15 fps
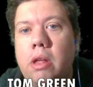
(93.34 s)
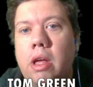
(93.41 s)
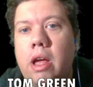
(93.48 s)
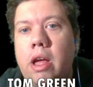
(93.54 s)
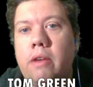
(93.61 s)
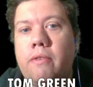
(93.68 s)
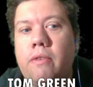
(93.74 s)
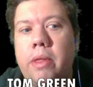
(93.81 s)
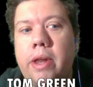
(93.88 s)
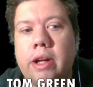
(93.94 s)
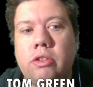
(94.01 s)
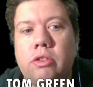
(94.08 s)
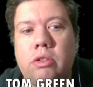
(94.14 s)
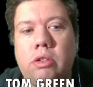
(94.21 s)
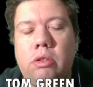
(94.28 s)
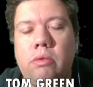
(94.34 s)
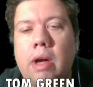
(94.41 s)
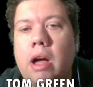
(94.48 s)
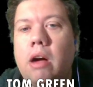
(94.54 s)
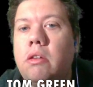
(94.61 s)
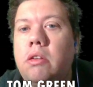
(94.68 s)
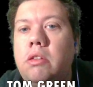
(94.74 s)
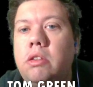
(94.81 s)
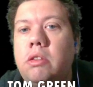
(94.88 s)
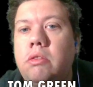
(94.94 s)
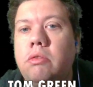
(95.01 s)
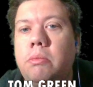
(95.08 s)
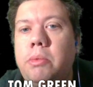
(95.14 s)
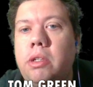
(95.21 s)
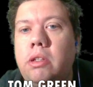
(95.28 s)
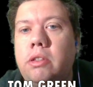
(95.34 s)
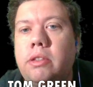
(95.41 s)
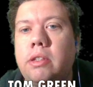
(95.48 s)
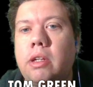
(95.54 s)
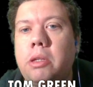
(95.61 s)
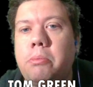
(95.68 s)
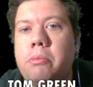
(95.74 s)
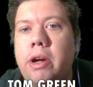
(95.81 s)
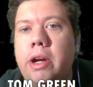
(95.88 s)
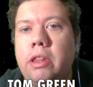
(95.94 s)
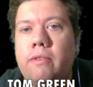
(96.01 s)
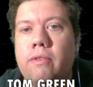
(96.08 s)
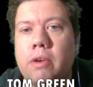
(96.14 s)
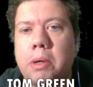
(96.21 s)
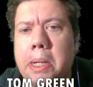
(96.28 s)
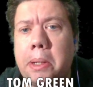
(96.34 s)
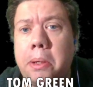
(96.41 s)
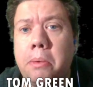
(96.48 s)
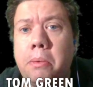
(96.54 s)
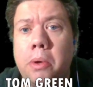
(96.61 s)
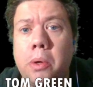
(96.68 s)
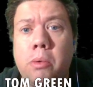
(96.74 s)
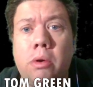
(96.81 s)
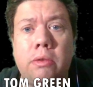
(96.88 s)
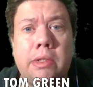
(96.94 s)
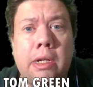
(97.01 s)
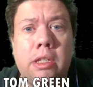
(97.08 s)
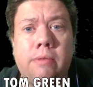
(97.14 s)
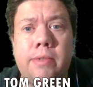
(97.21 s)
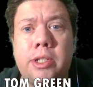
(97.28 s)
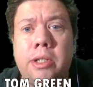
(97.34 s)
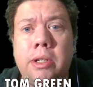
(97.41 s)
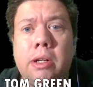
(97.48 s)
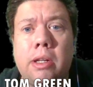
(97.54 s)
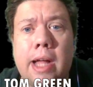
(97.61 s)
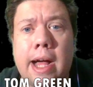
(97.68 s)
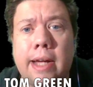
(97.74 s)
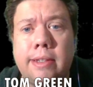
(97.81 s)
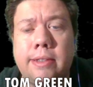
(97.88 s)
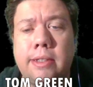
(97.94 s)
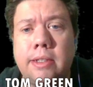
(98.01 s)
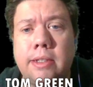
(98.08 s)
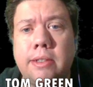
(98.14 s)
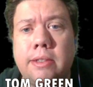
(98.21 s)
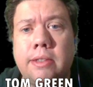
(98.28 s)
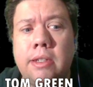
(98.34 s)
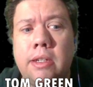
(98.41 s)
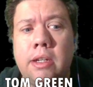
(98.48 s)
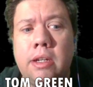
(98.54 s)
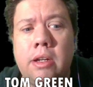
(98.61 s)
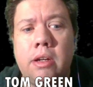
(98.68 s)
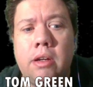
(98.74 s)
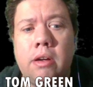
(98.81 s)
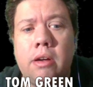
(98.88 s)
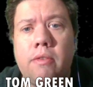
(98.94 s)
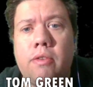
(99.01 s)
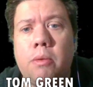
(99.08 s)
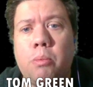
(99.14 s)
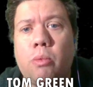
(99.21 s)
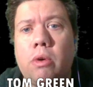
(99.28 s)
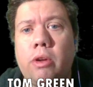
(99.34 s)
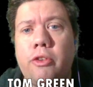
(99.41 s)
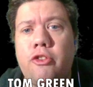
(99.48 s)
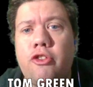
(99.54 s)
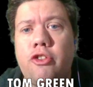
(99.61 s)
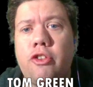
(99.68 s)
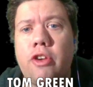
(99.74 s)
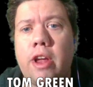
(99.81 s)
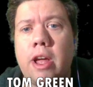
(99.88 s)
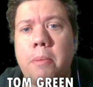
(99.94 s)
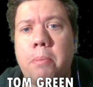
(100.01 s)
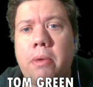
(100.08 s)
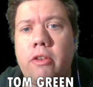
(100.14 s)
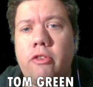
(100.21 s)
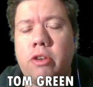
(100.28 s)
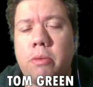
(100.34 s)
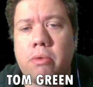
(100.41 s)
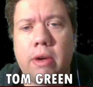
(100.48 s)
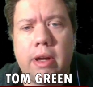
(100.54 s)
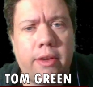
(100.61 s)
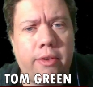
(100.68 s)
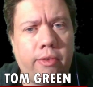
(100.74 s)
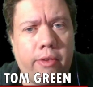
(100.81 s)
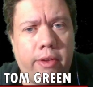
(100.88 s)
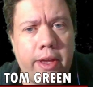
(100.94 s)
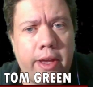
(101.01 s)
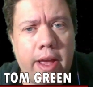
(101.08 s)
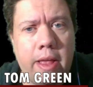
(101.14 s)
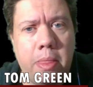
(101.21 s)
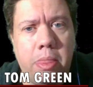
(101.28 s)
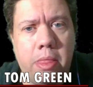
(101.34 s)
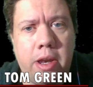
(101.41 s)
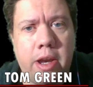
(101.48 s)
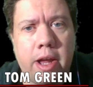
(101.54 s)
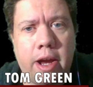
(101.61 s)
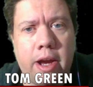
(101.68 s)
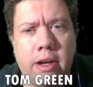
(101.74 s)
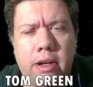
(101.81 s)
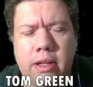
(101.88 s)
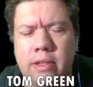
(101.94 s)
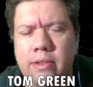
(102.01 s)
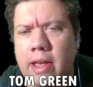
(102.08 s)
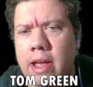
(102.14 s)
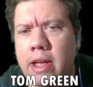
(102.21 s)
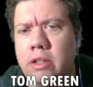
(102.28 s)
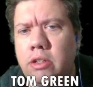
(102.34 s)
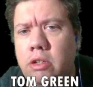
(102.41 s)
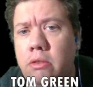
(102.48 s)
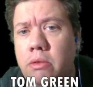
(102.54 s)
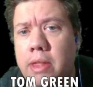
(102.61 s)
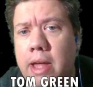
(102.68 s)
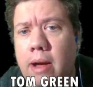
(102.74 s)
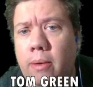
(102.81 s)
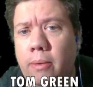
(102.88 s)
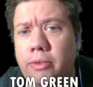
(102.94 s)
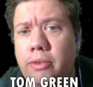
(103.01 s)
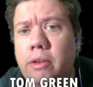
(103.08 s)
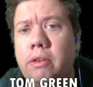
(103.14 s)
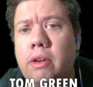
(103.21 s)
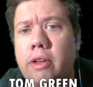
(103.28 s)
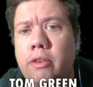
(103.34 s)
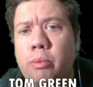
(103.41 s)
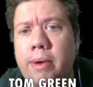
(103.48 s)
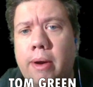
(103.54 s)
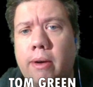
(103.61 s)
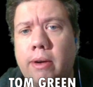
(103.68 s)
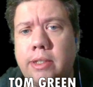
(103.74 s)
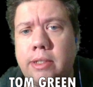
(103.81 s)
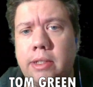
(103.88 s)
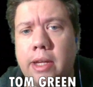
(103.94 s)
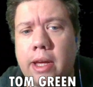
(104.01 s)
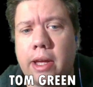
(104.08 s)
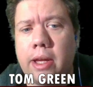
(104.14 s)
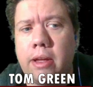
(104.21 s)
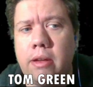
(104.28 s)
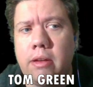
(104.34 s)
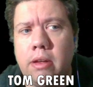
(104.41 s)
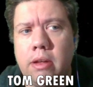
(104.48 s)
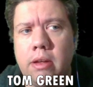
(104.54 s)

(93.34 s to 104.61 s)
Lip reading: And for the next 2 hours, we'll be celebrating the forgotten quote-unquote television classics from World Championship Wrestling in the 90s and 2000, as we are today.